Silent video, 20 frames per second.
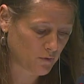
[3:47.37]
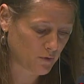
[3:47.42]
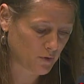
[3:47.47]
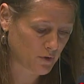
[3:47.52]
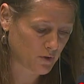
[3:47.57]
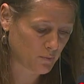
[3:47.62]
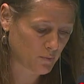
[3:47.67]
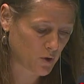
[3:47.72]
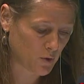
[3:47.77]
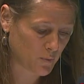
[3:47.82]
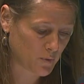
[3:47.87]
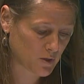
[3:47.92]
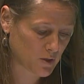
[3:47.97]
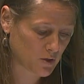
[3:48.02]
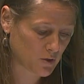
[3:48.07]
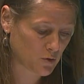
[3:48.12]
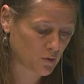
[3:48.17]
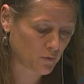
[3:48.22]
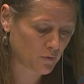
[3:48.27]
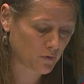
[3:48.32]
for the
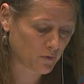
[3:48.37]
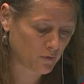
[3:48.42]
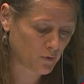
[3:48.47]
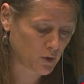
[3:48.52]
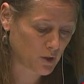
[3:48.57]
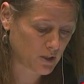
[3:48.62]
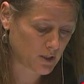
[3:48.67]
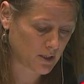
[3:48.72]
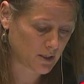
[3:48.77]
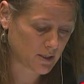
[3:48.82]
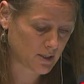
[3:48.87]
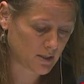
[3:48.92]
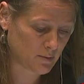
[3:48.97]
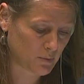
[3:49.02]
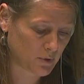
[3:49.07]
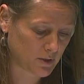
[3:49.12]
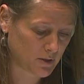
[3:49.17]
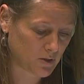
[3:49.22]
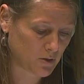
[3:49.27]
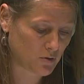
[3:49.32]
purposes of avoiding
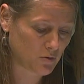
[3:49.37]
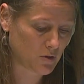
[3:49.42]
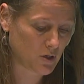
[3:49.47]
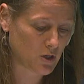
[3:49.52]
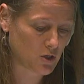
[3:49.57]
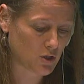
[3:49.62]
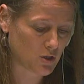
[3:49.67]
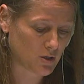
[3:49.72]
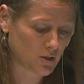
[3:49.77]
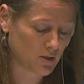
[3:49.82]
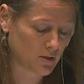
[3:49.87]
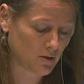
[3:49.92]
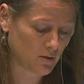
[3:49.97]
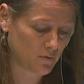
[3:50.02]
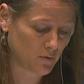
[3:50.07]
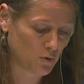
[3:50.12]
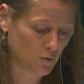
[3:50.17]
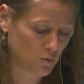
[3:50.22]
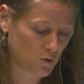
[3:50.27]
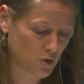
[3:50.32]
similar situations in the
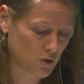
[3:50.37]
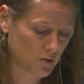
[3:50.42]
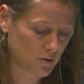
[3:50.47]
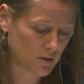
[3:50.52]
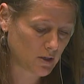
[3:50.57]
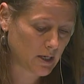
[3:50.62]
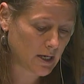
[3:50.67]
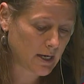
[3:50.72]
future.